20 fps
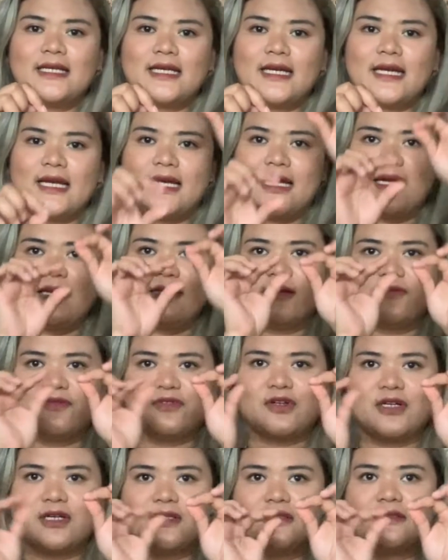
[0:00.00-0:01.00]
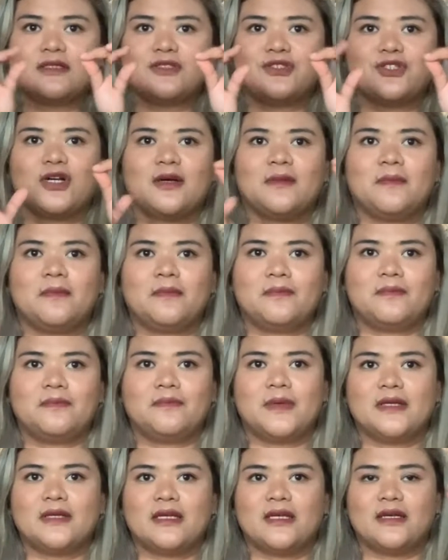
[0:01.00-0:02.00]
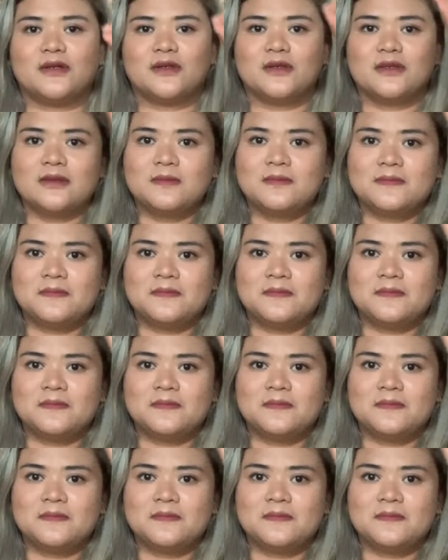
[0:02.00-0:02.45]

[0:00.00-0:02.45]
And of course the short petiole